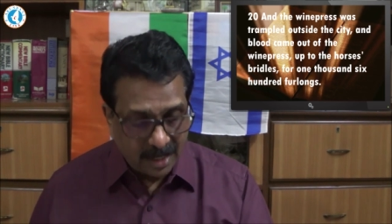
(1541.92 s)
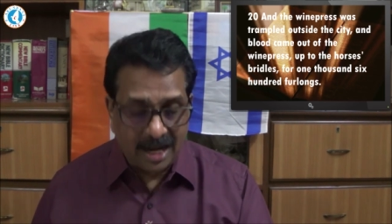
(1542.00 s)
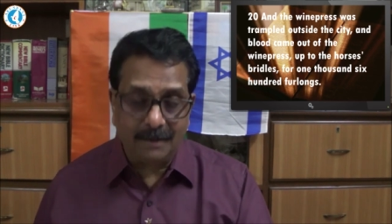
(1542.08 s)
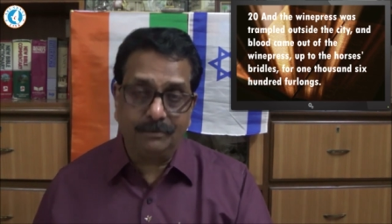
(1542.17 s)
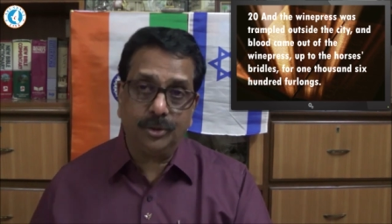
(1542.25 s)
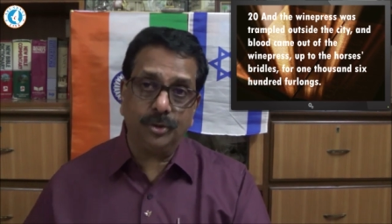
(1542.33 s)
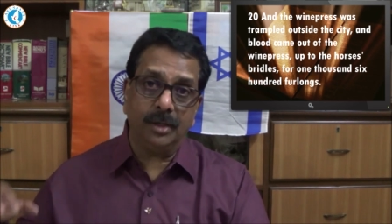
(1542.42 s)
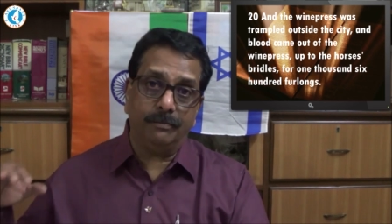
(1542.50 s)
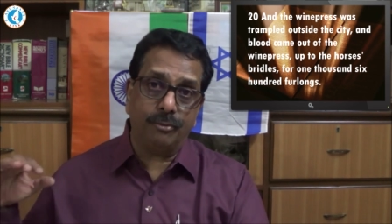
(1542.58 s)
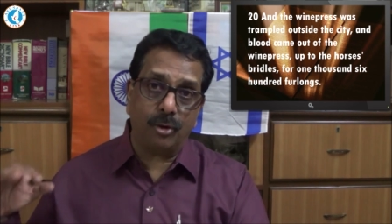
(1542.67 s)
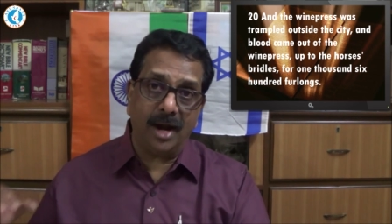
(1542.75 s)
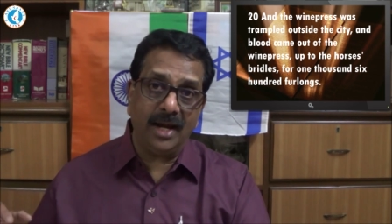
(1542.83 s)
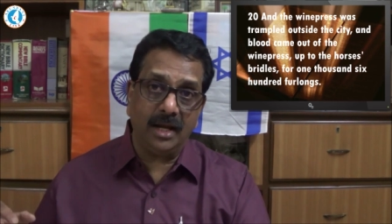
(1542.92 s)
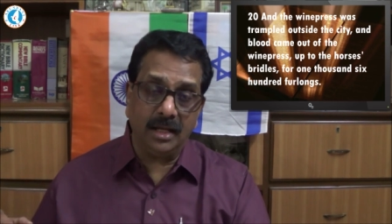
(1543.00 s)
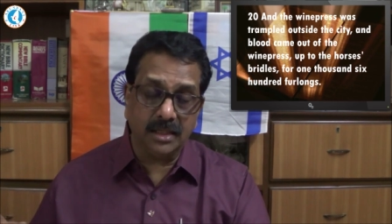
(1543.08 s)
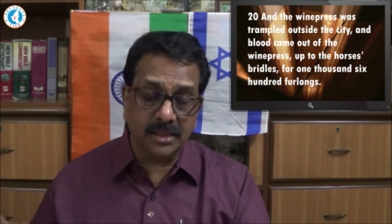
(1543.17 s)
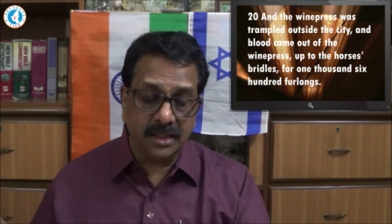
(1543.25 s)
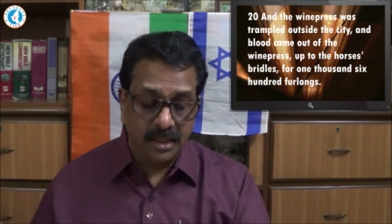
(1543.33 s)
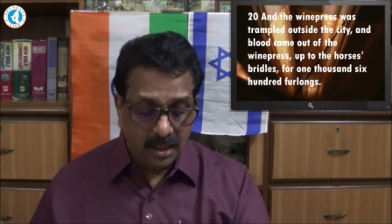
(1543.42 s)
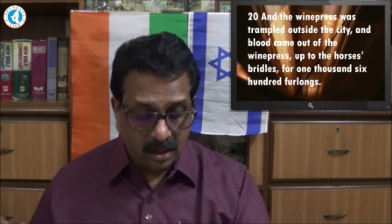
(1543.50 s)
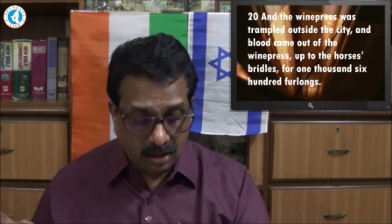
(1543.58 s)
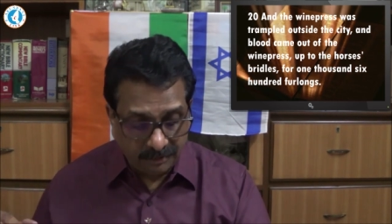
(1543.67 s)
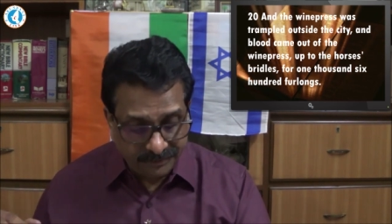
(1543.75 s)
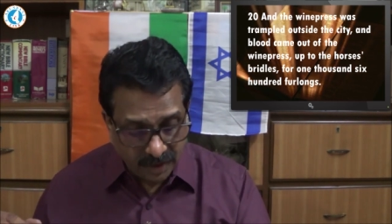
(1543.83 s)
Up to the bridles
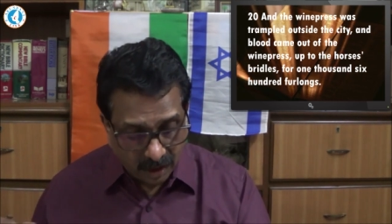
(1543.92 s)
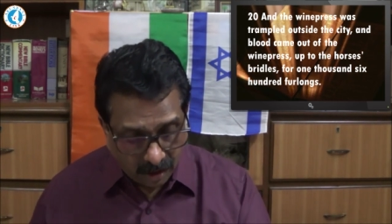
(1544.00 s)
of the